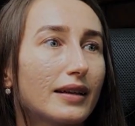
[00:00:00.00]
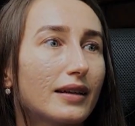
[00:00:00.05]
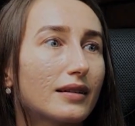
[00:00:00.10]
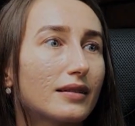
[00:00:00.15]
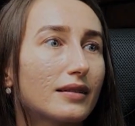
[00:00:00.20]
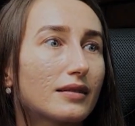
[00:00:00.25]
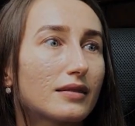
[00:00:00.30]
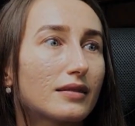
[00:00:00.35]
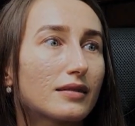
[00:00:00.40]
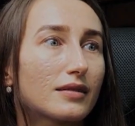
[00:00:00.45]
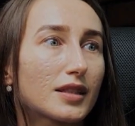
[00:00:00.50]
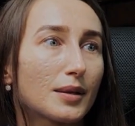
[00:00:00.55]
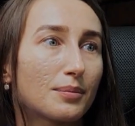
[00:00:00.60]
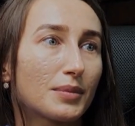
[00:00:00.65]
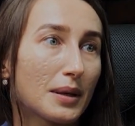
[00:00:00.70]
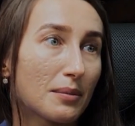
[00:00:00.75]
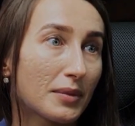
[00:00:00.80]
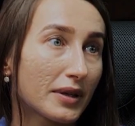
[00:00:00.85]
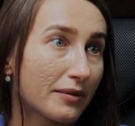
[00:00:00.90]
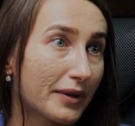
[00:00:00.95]
in
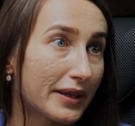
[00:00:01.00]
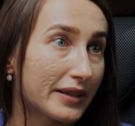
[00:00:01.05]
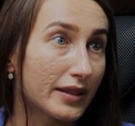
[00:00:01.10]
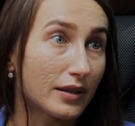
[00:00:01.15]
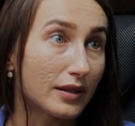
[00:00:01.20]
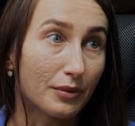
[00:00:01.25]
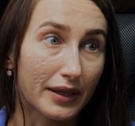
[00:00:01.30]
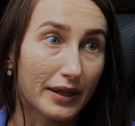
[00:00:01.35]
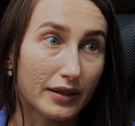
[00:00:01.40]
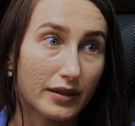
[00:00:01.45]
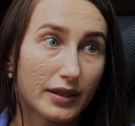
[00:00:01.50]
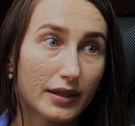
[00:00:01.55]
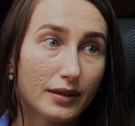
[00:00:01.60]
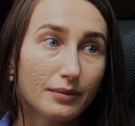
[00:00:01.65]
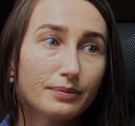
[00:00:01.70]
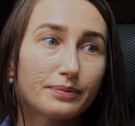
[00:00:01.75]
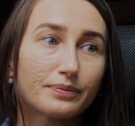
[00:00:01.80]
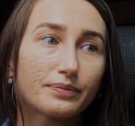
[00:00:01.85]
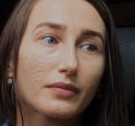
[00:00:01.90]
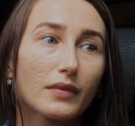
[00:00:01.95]
September
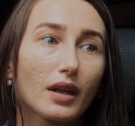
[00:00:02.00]
2020